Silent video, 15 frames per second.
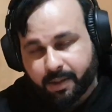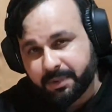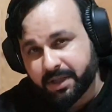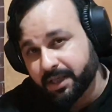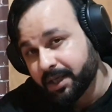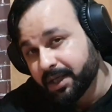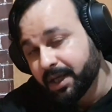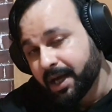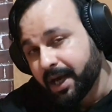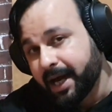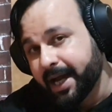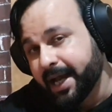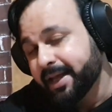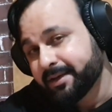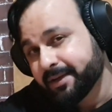I mean,
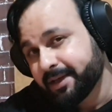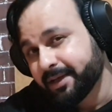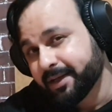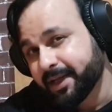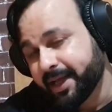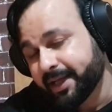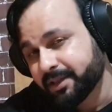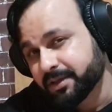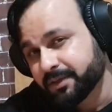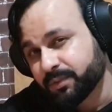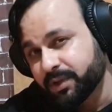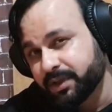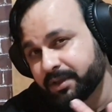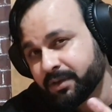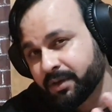I really like the
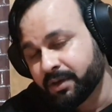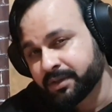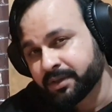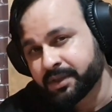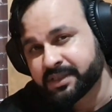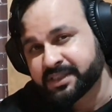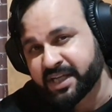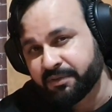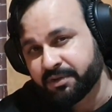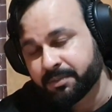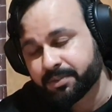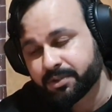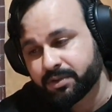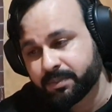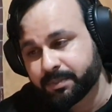one on the 7
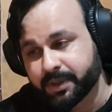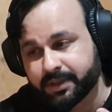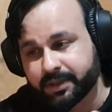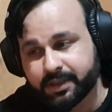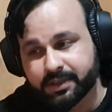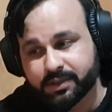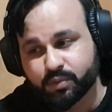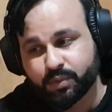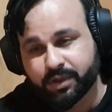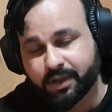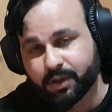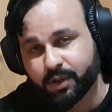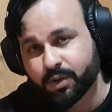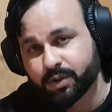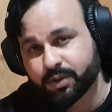Pro, but this
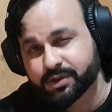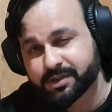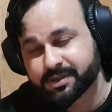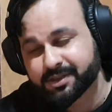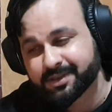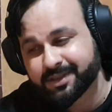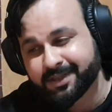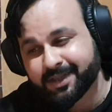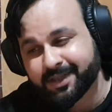one looks